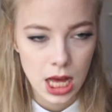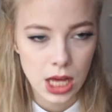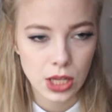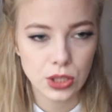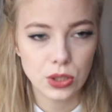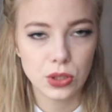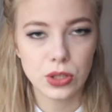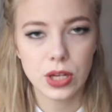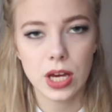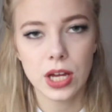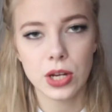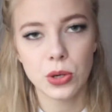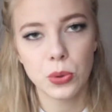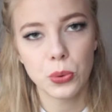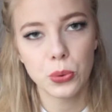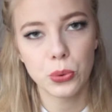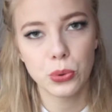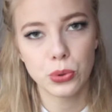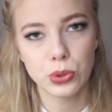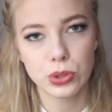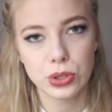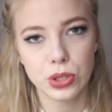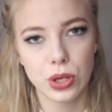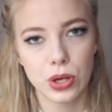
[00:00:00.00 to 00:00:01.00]
You can
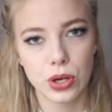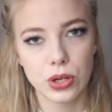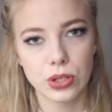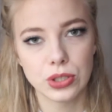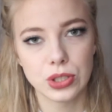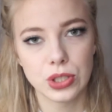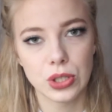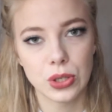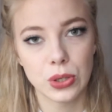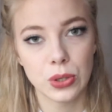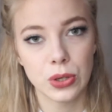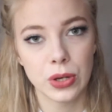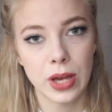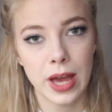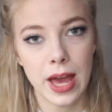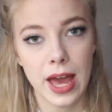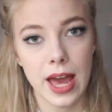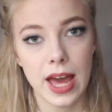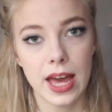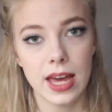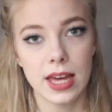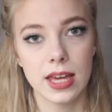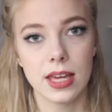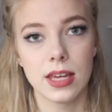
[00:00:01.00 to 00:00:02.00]
also do
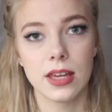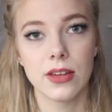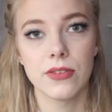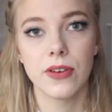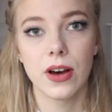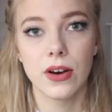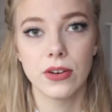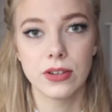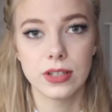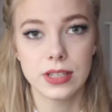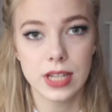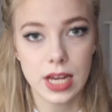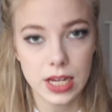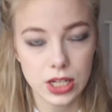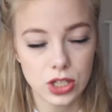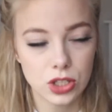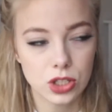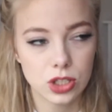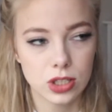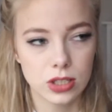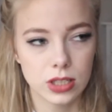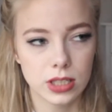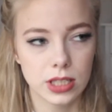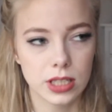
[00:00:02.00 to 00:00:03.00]
a
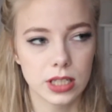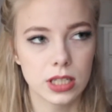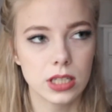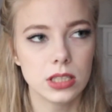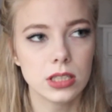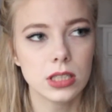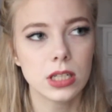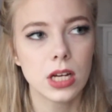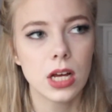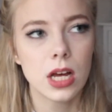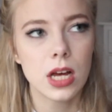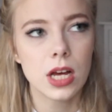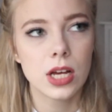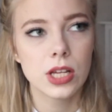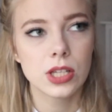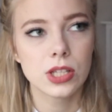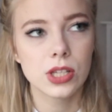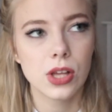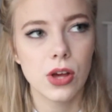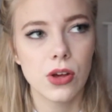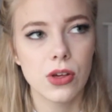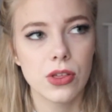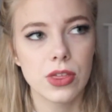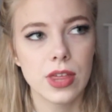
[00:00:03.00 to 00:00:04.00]
foundation year,
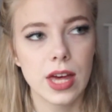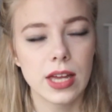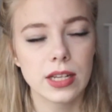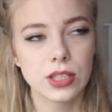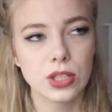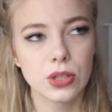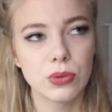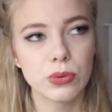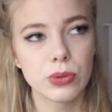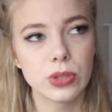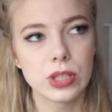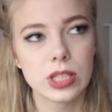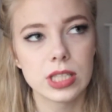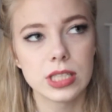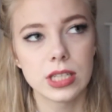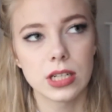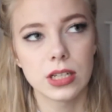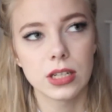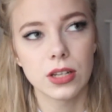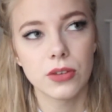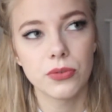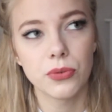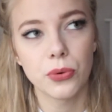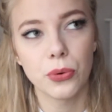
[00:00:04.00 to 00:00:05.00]
so then you would
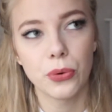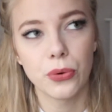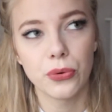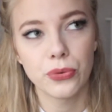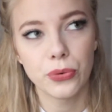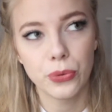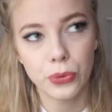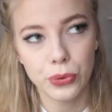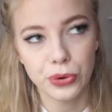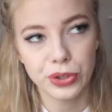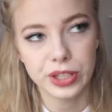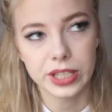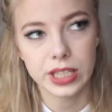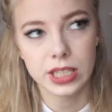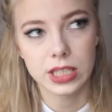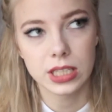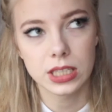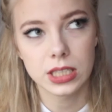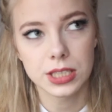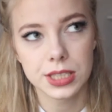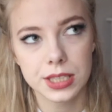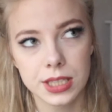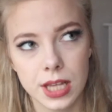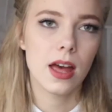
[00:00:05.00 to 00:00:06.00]
study for 4
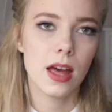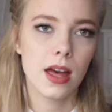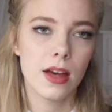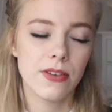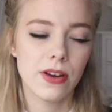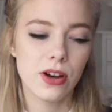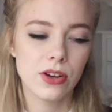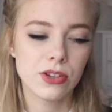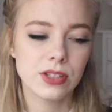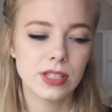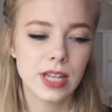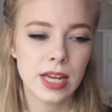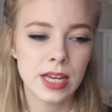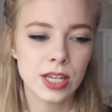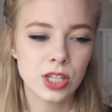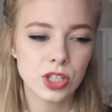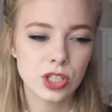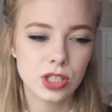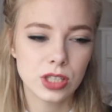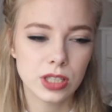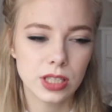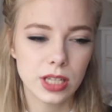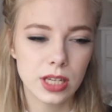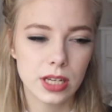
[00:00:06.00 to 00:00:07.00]
years. A
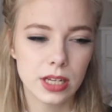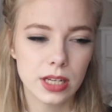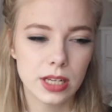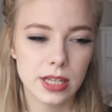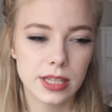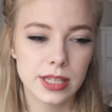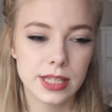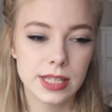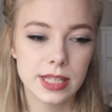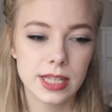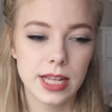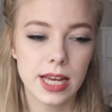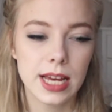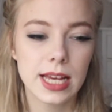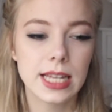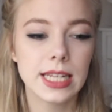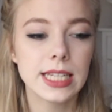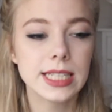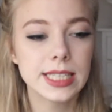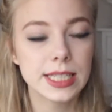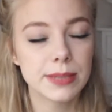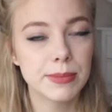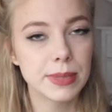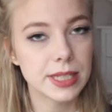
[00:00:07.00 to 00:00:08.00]
foundation year, it's a
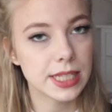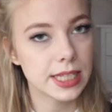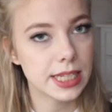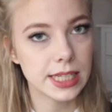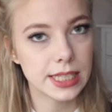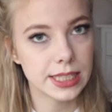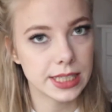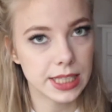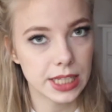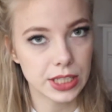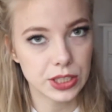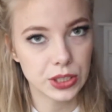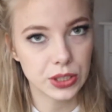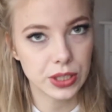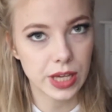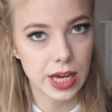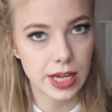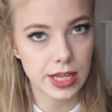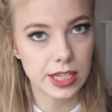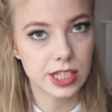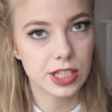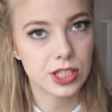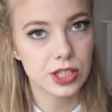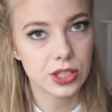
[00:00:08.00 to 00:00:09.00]
little bit easier to
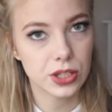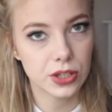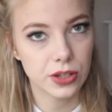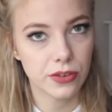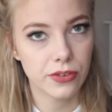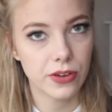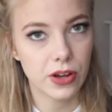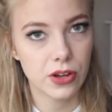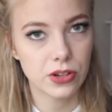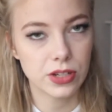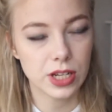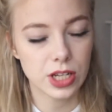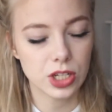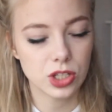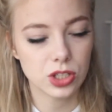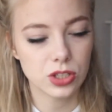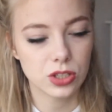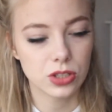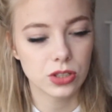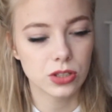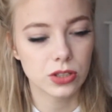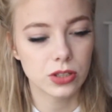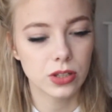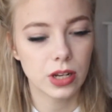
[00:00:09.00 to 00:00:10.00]
get into a
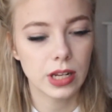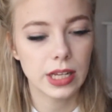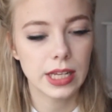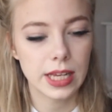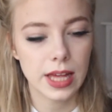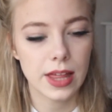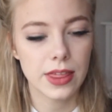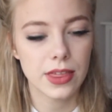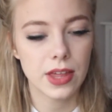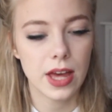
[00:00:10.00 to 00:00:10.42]
foundation year.